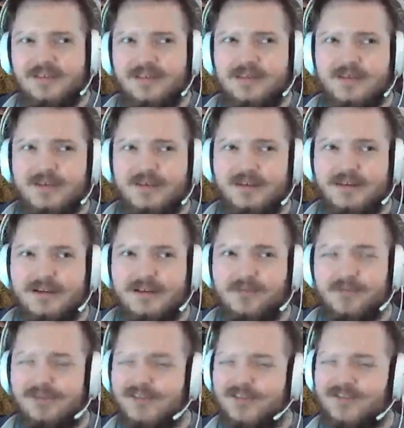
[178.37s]
I
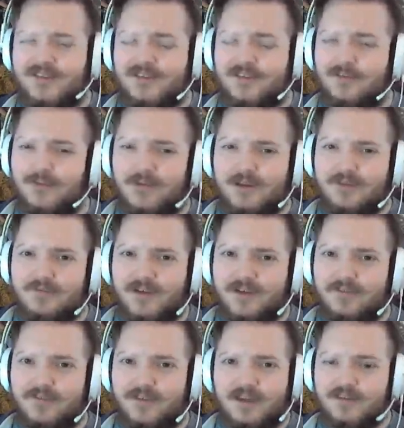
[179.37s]
want to say like
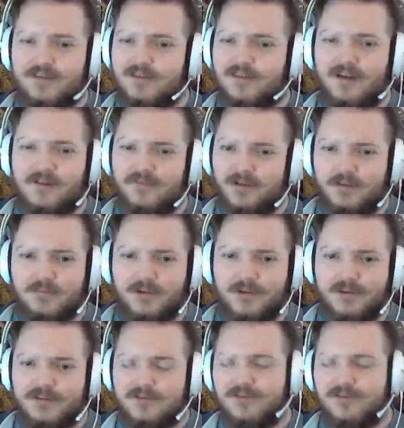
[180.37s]
25k. It's not very much.